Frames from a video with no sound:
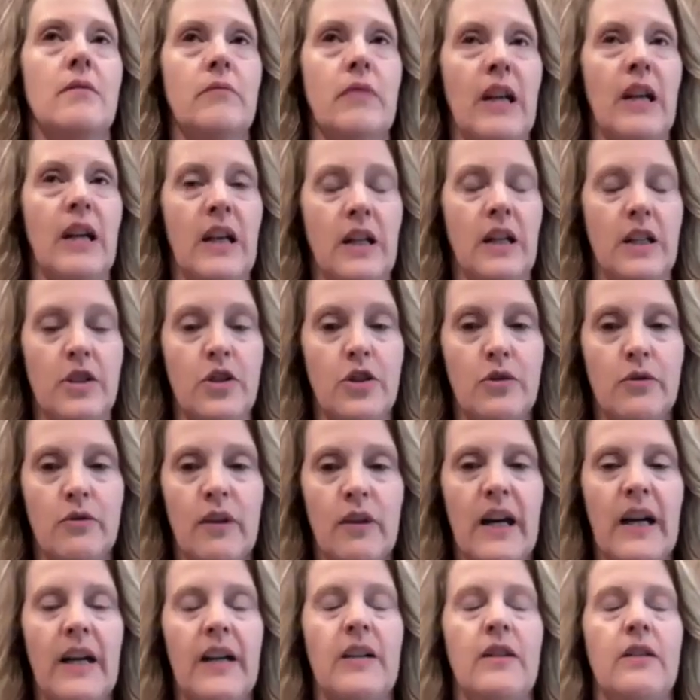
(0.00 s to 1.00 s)
aged
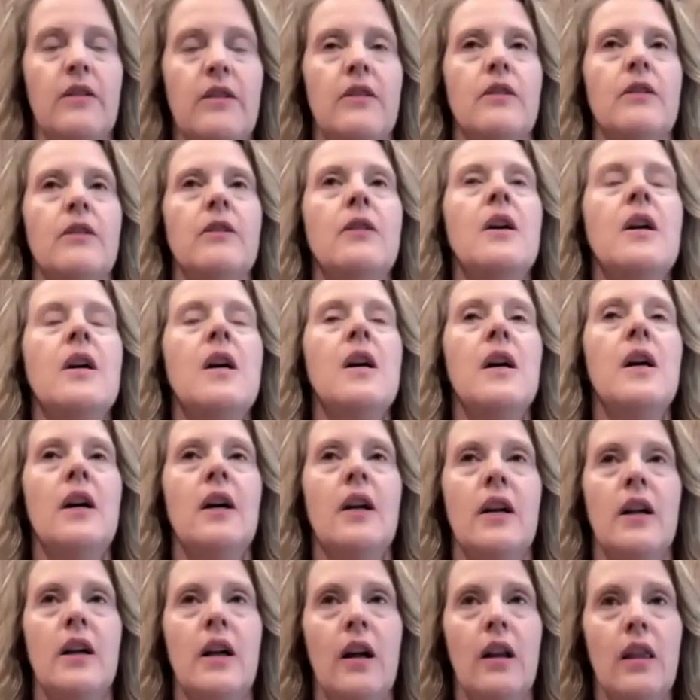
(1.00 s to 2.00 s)
rider,
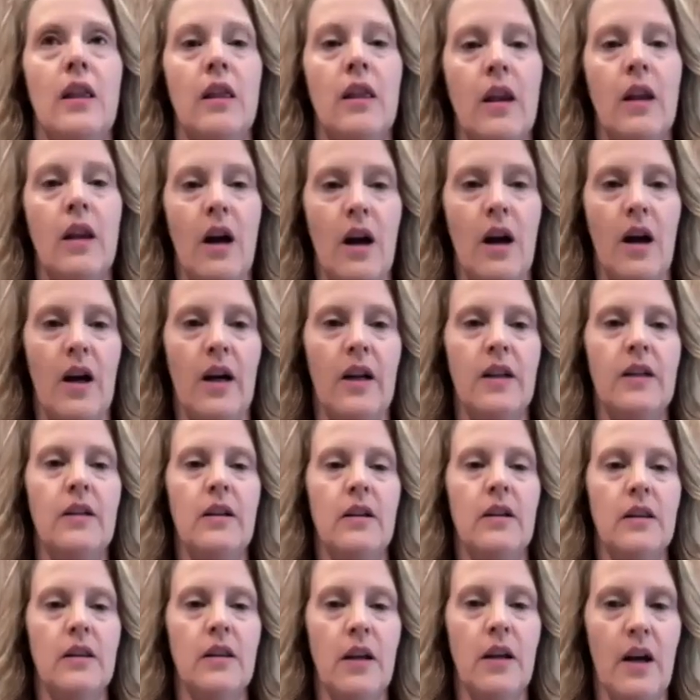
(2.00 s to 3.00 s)
a
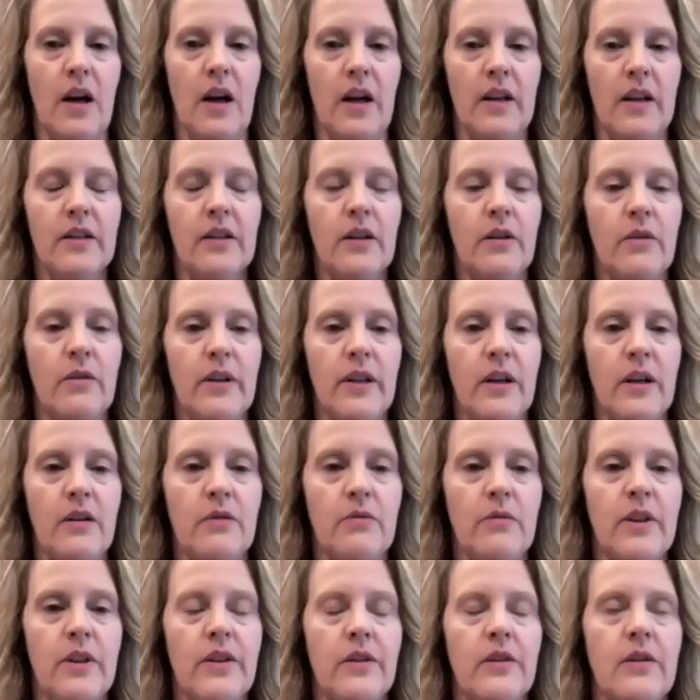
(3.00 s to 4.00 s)
lot going on
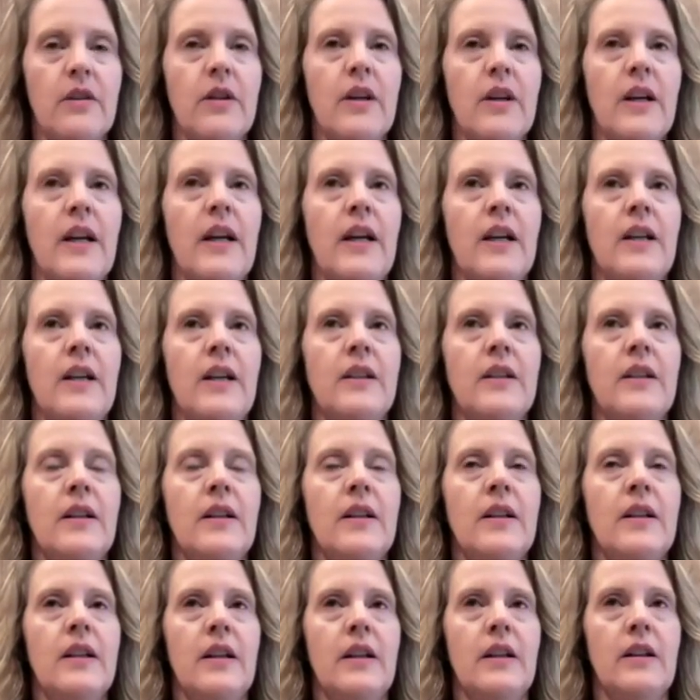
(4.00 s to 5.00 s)
with her,
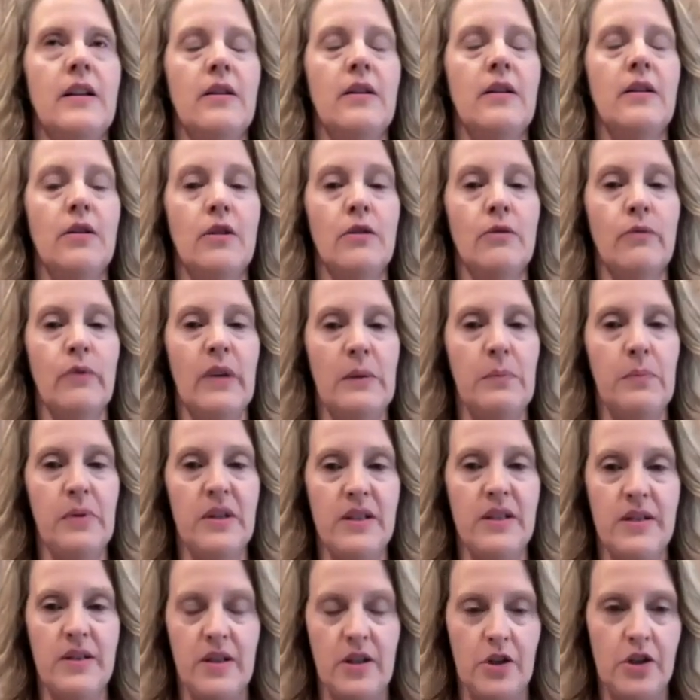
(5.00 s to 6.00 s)
and get her
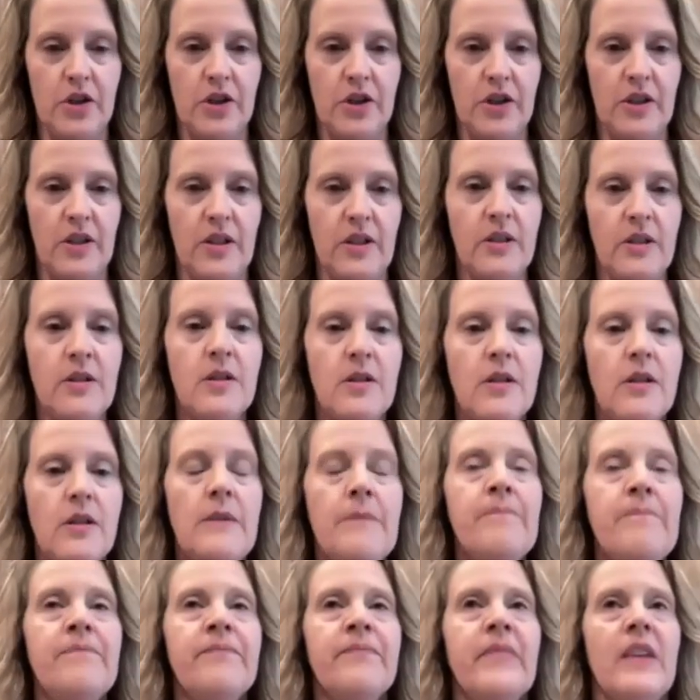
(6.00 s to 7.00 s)
repositioned
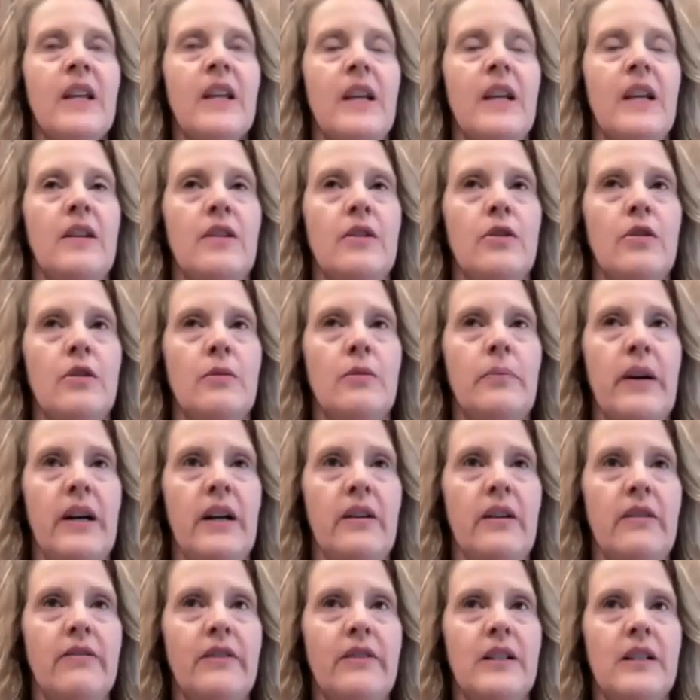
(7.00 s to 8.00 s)
in her
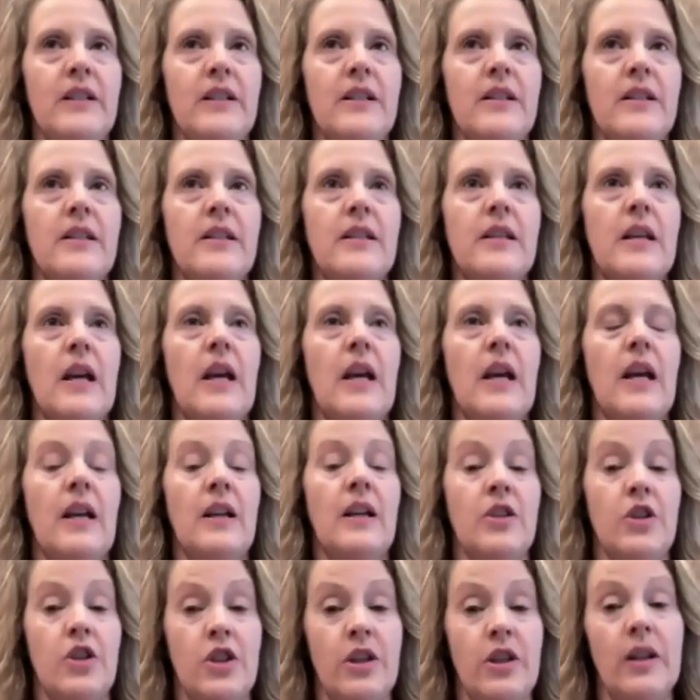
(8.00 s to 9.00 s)
pelvis,
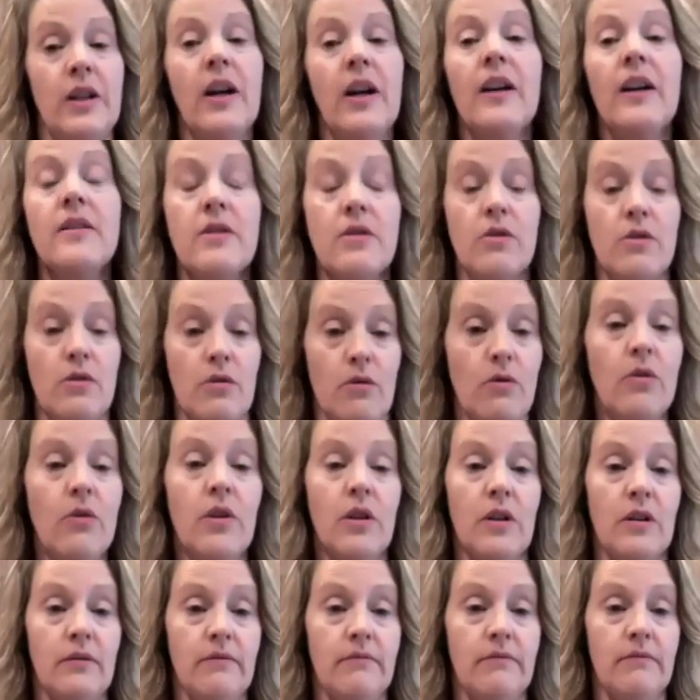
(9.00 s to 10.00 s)
and she got
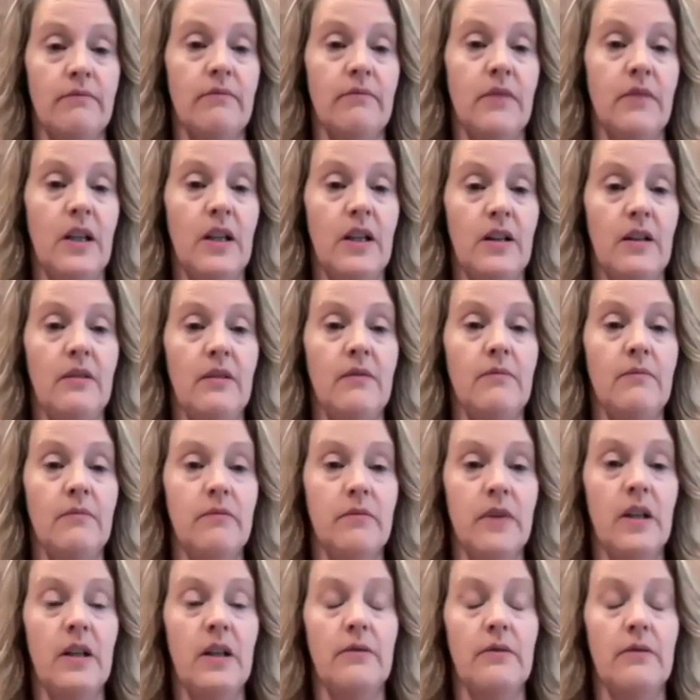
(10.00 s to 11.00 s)
sore,
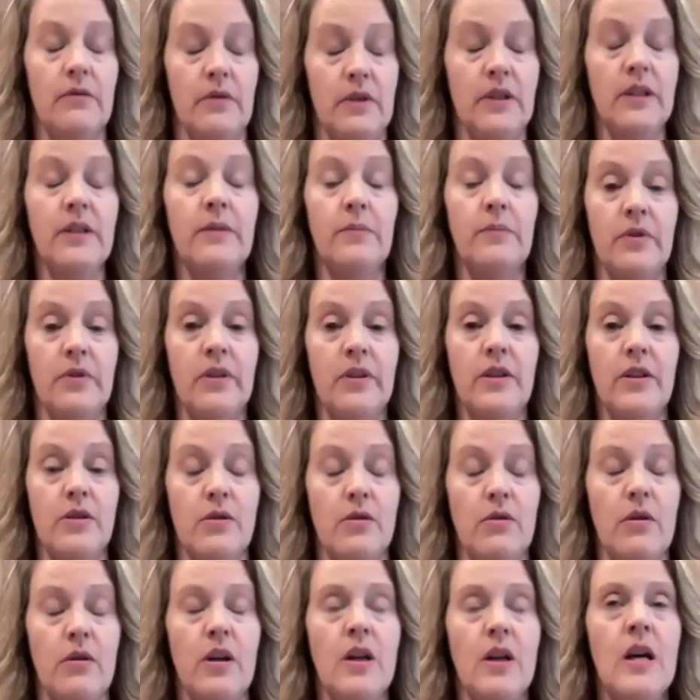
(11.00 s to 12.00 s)
got really pretty
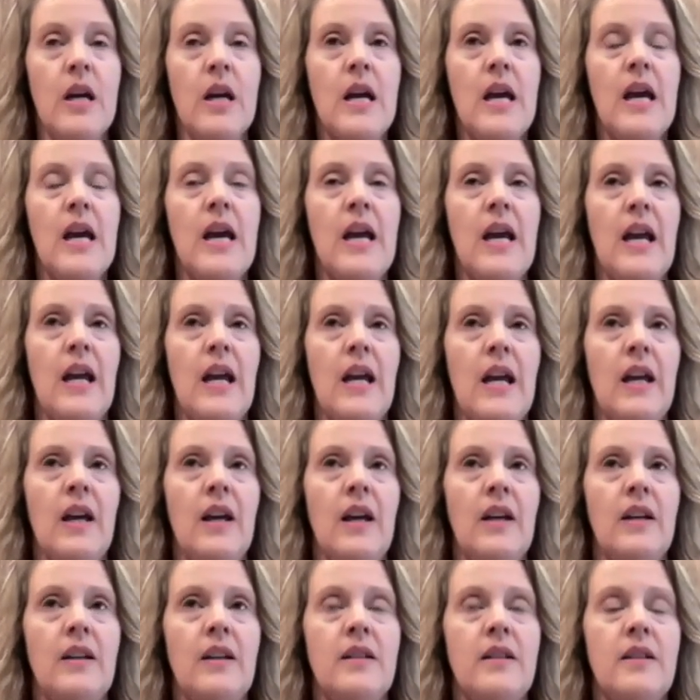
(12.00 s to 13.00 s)
sore.
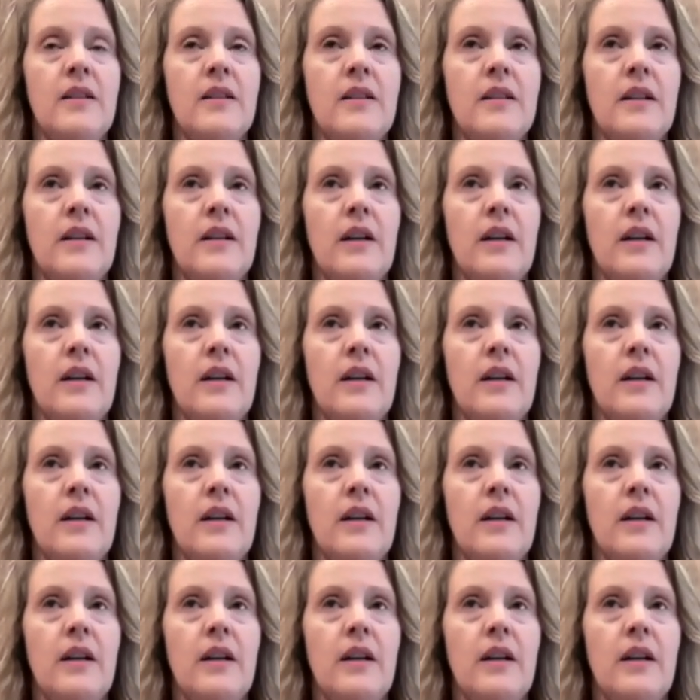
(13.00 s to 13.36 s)
And